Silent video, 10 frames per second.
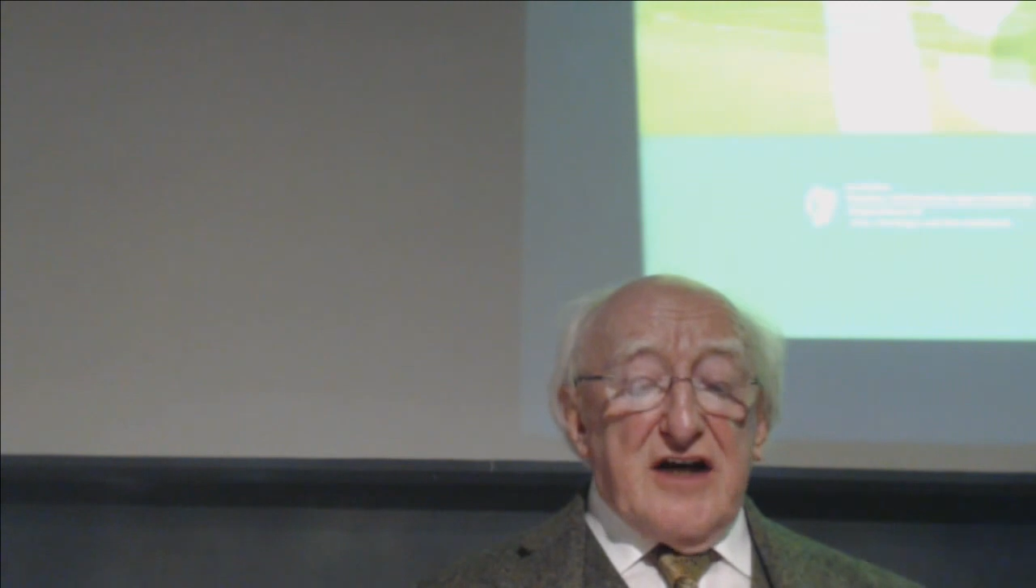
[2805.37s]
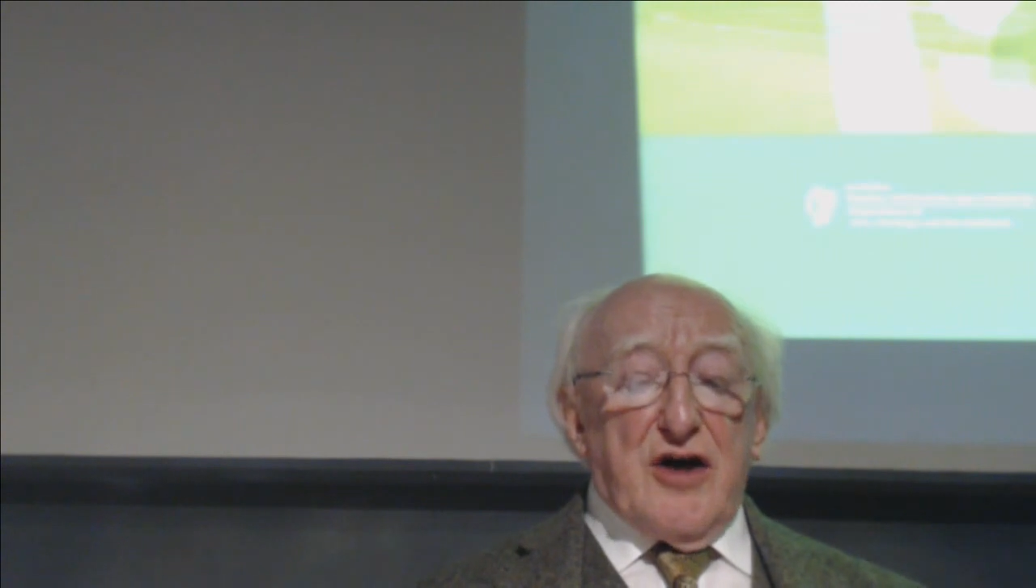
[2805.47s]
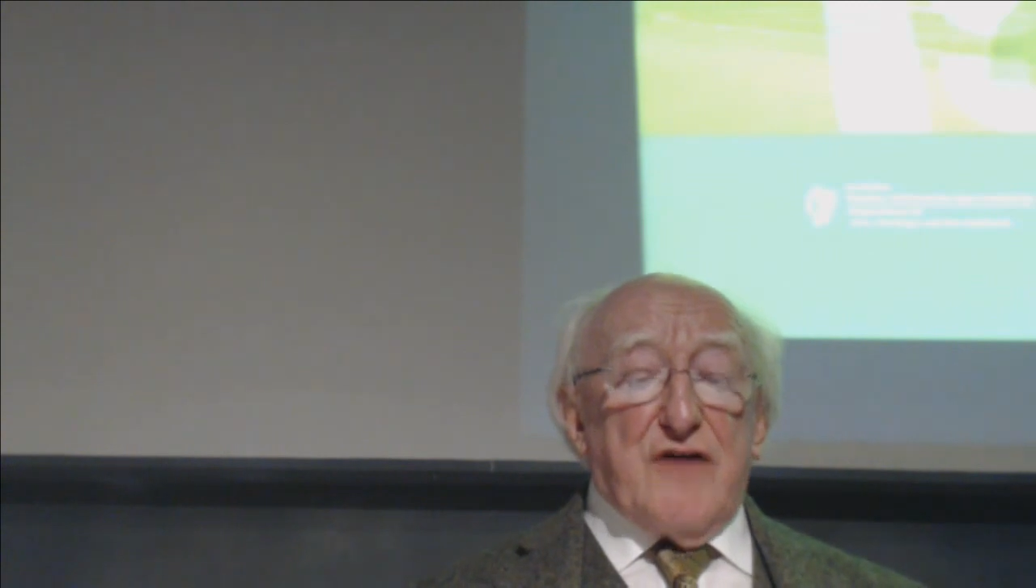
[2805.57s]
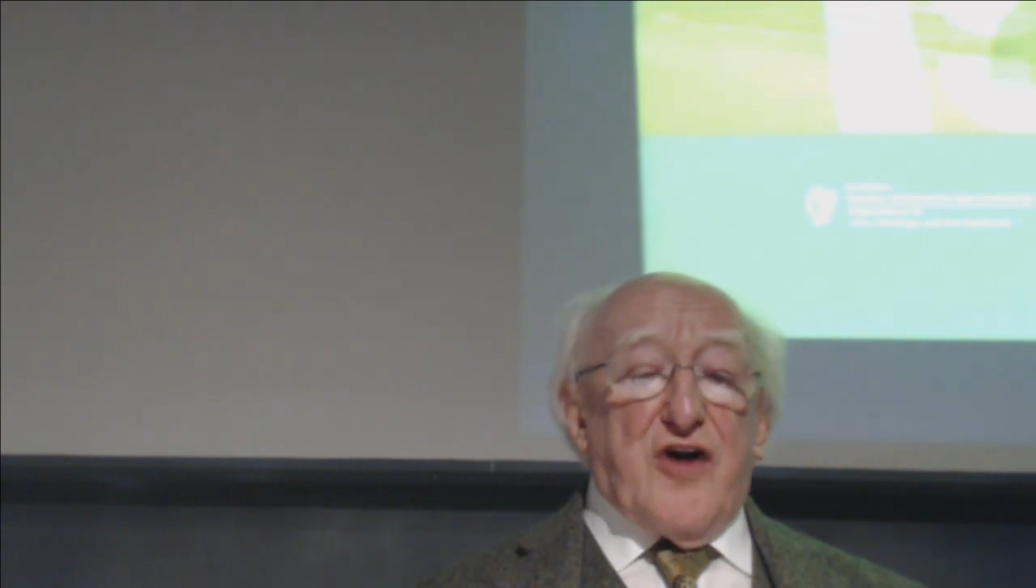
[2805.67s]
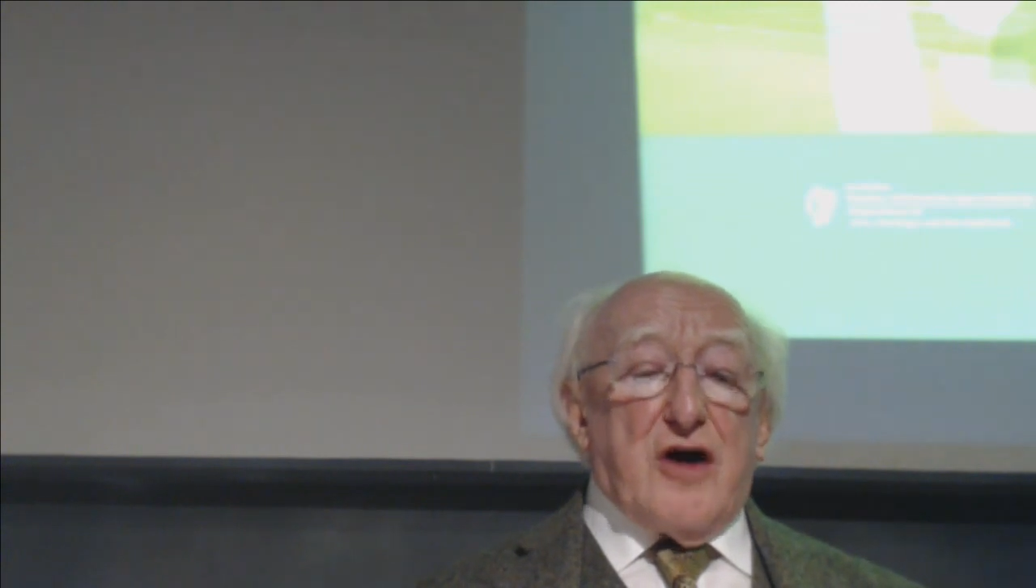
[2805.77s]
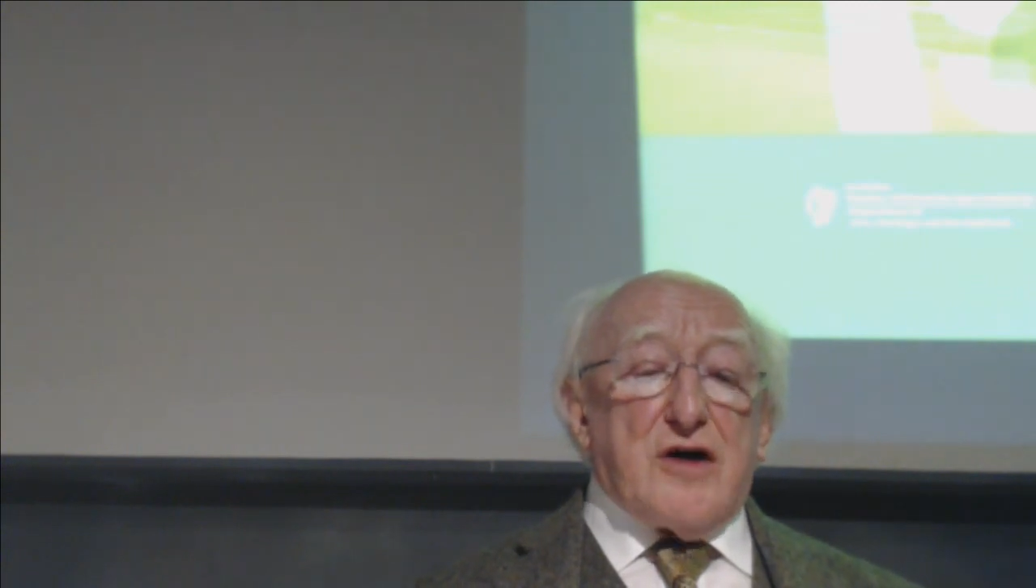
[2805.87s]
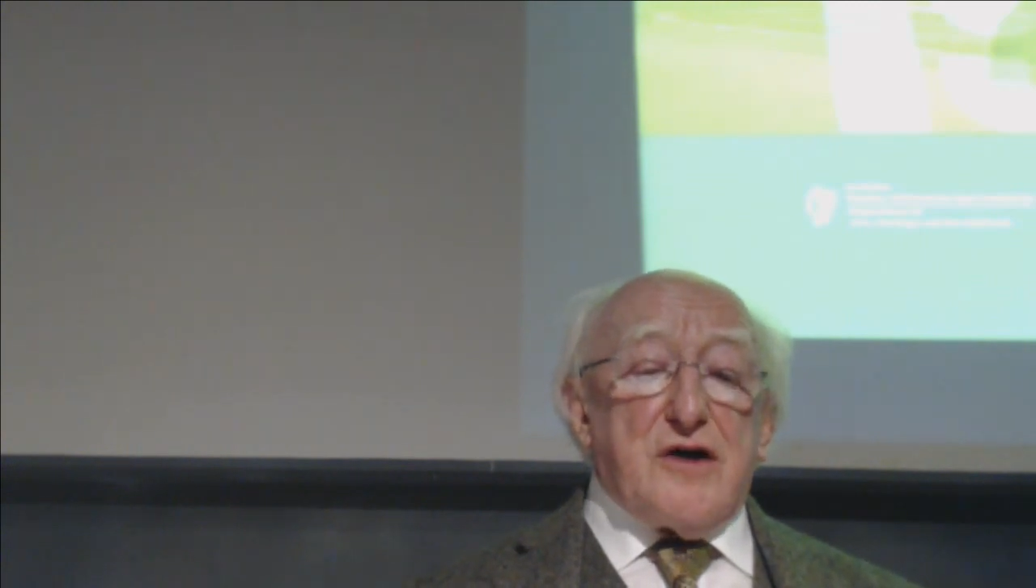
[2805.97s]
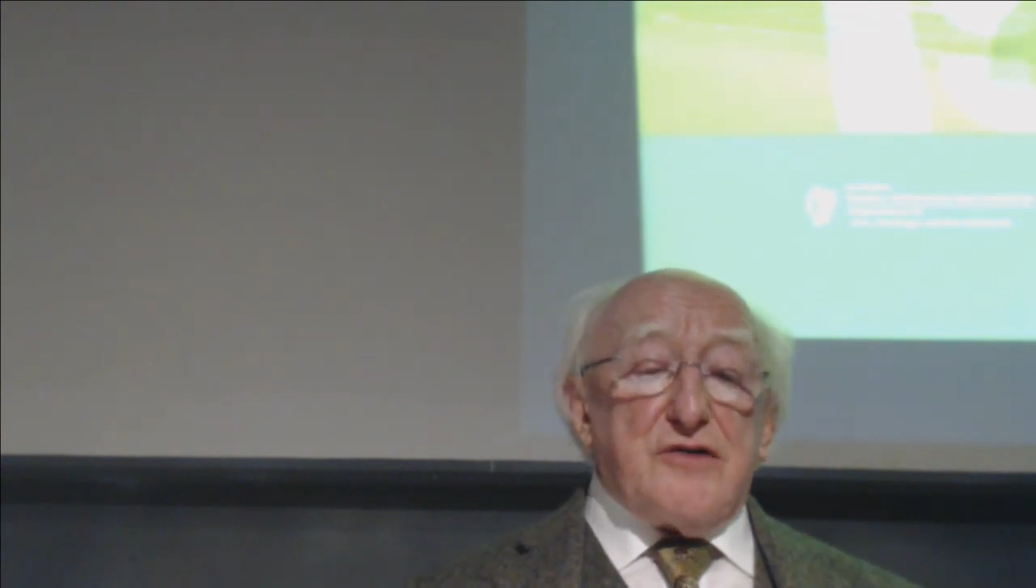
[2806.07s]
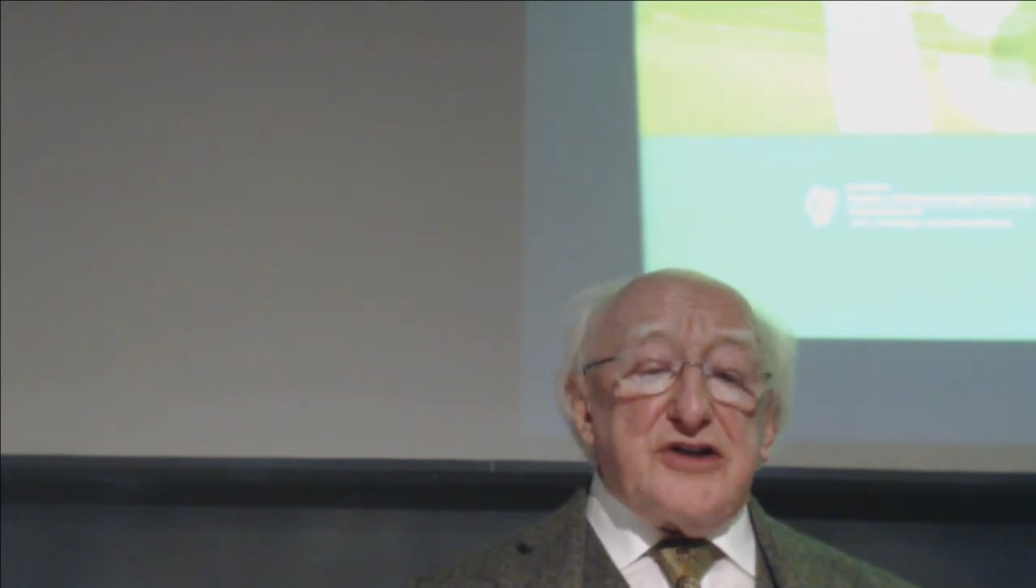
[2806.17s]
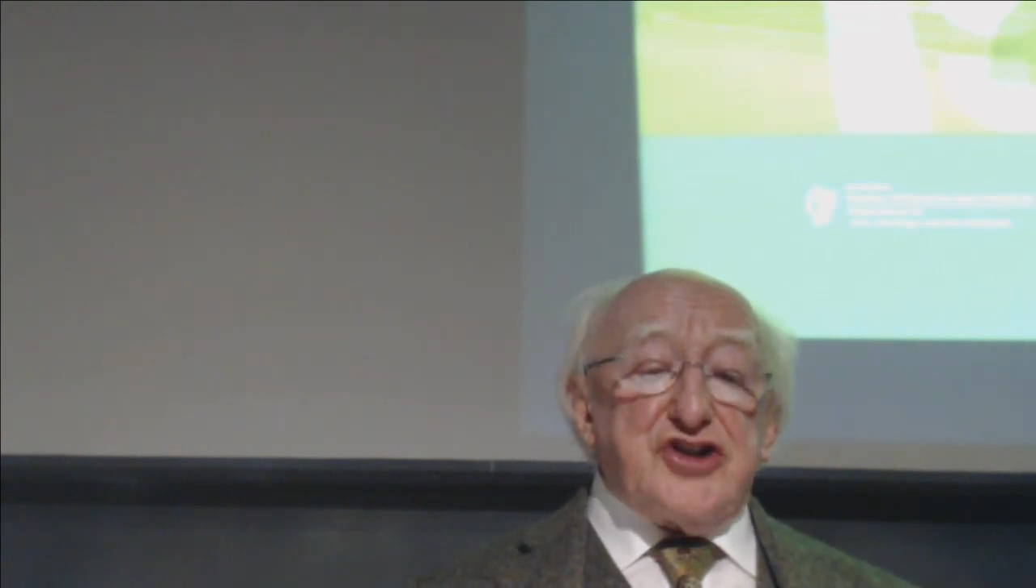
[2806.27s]
of
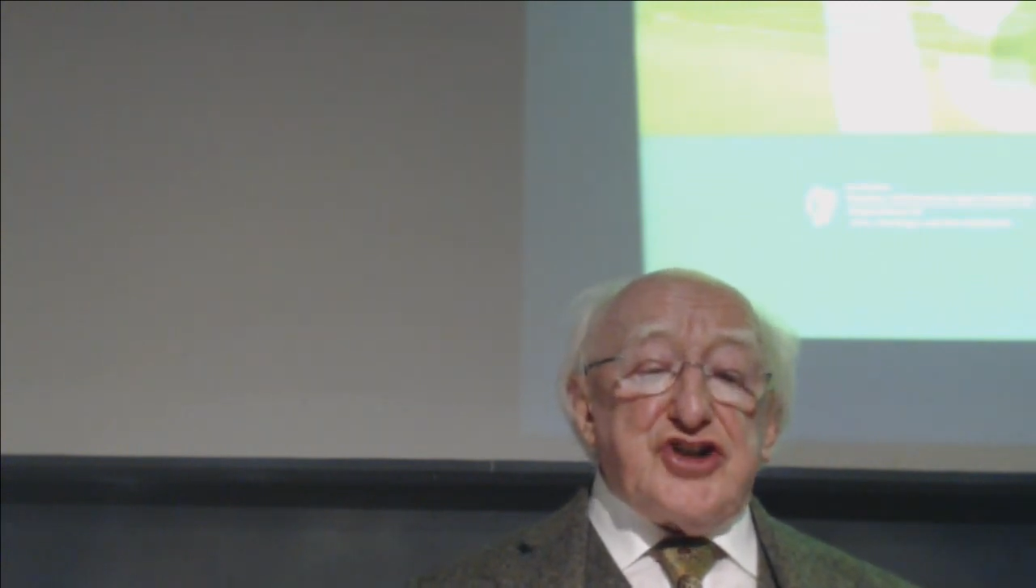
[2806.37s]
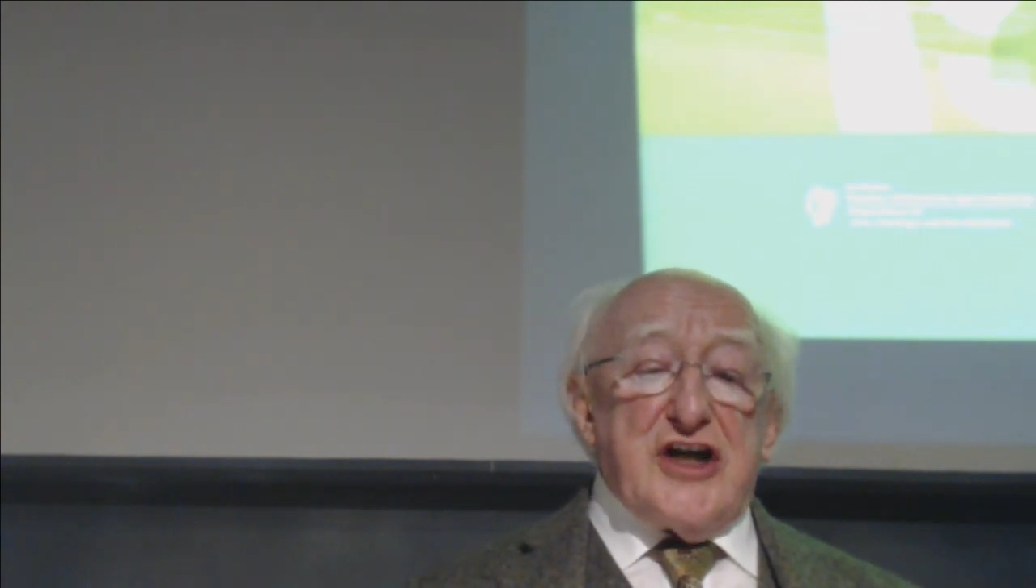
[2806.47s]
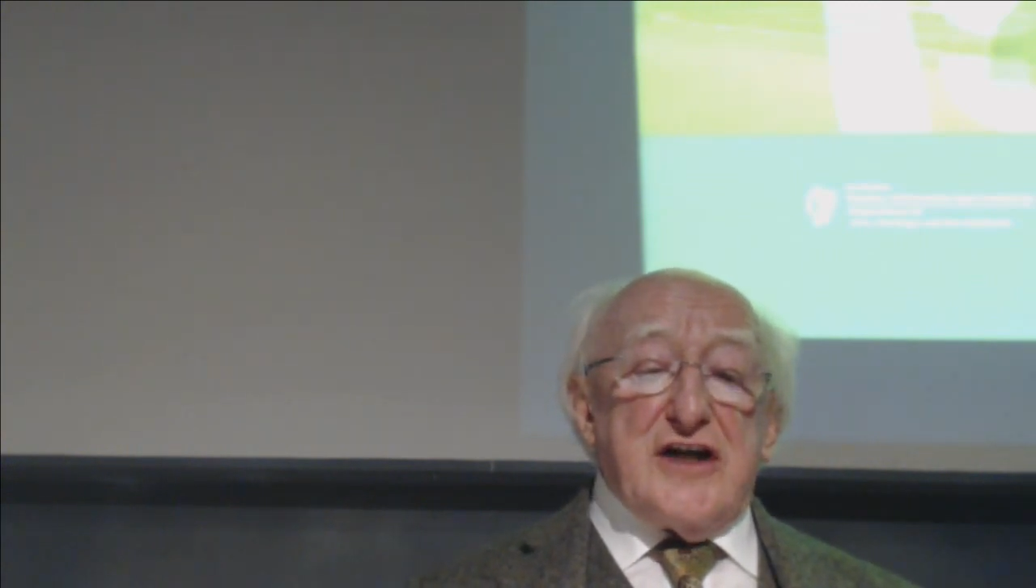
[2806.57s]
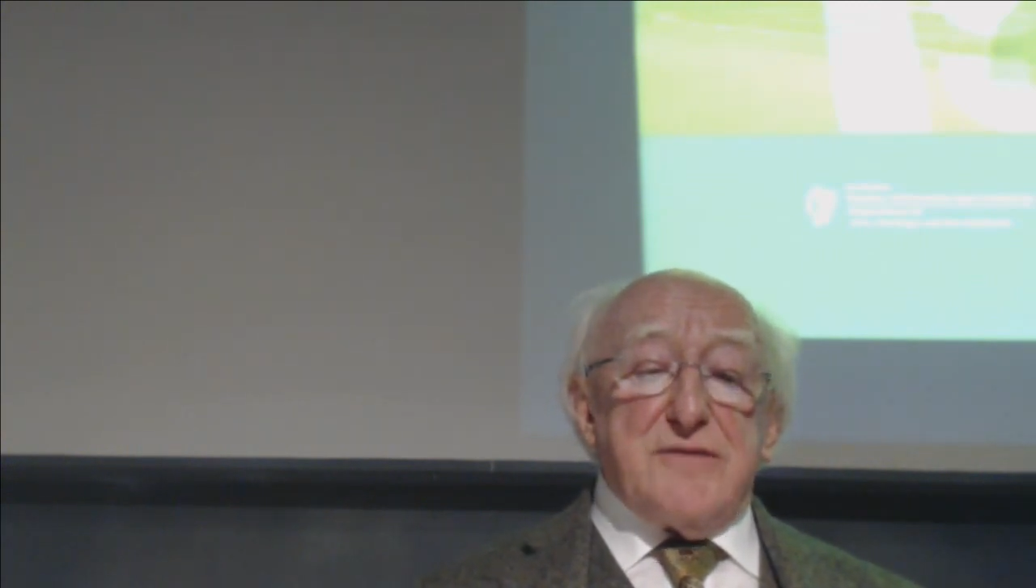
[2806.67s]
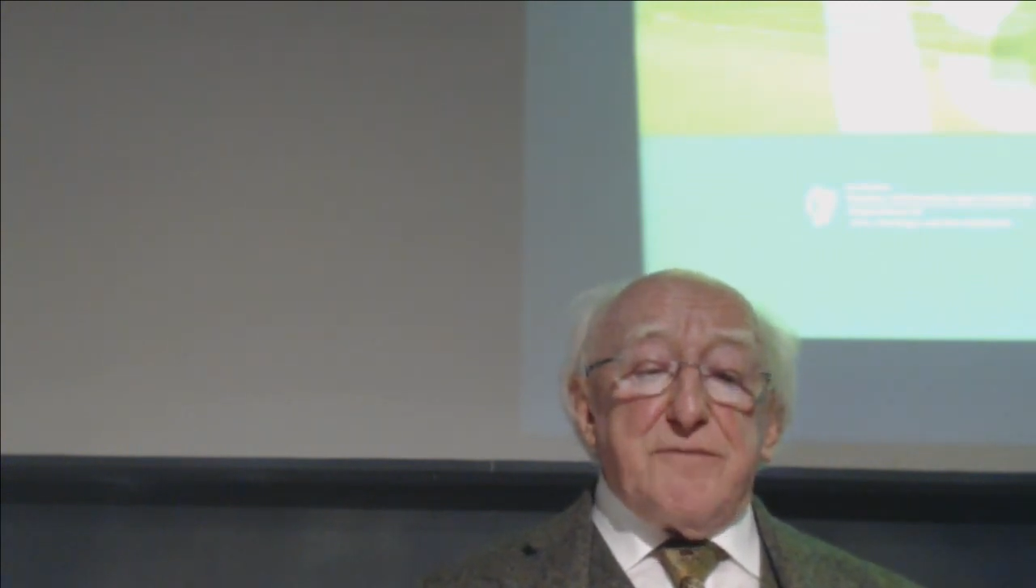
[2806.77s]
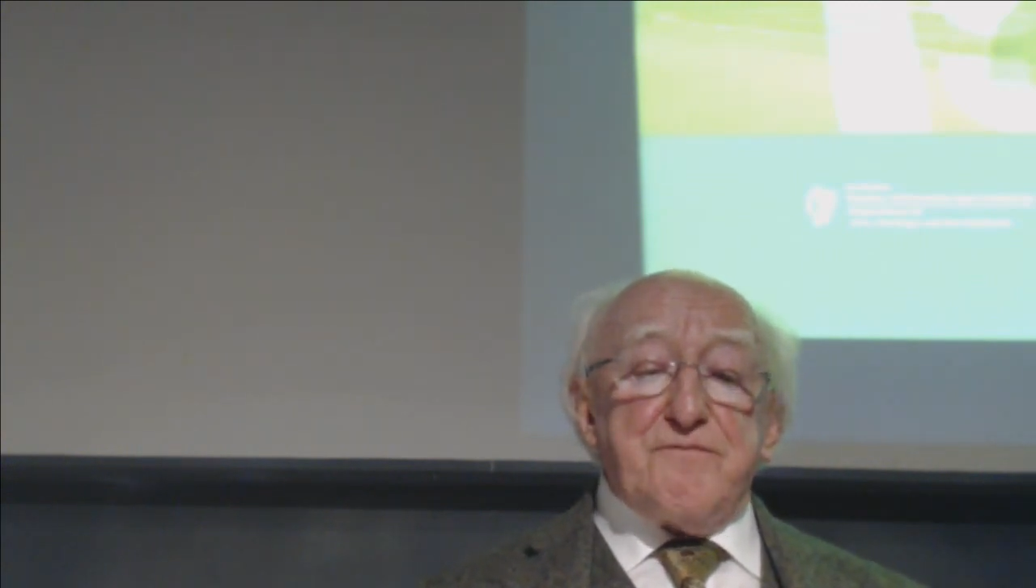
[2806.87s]
horror and shame.